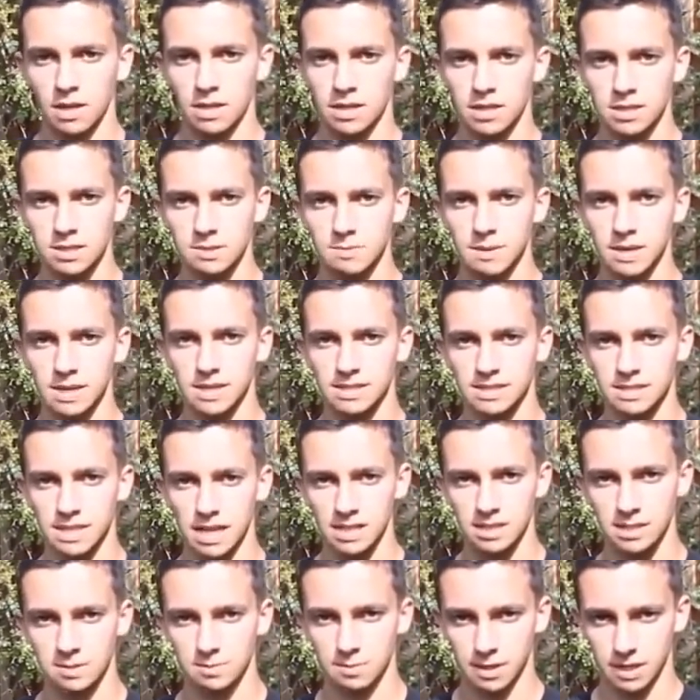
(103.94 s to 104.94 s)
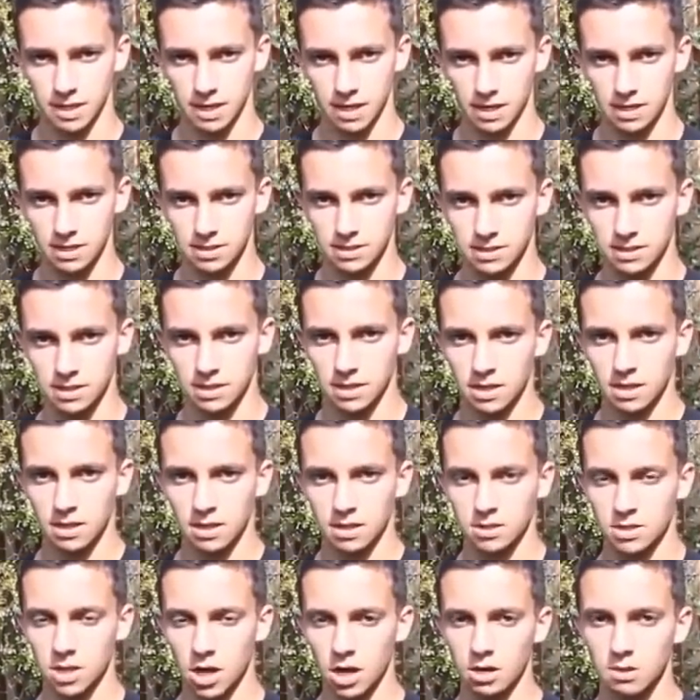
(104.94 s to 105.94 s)
This makes sense because
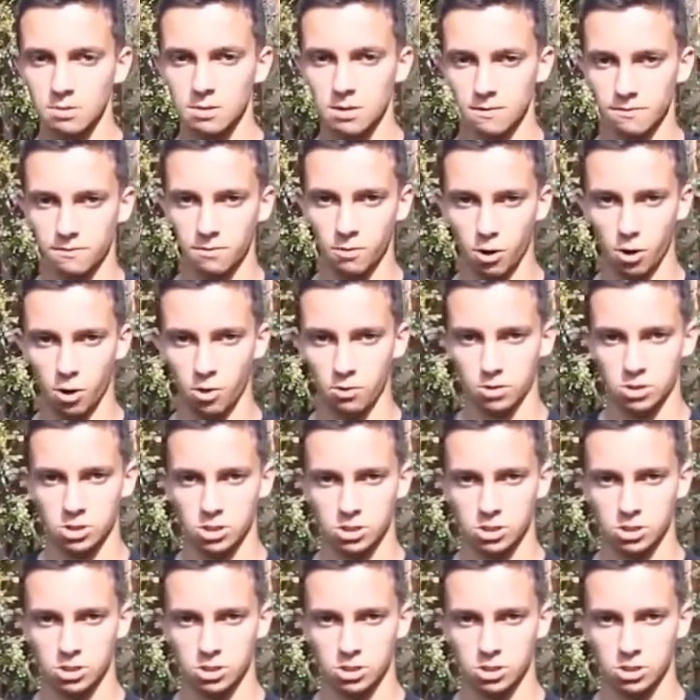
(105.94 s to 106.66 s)
document 4,